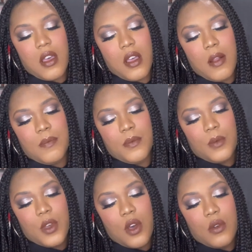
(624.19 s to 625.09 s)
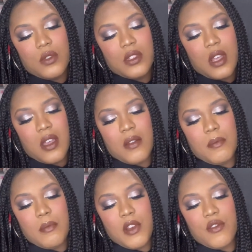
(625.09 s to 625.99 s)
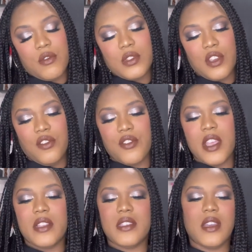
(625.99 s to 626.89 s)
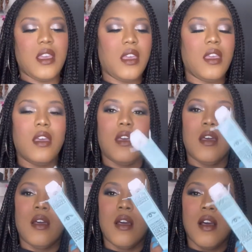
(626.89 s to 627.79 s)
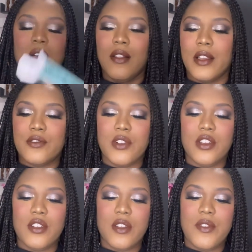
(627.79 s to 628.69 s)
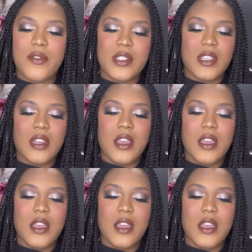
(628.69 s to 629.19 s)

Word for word: um, colza, minerals and grains in it. That's really good. I've never seen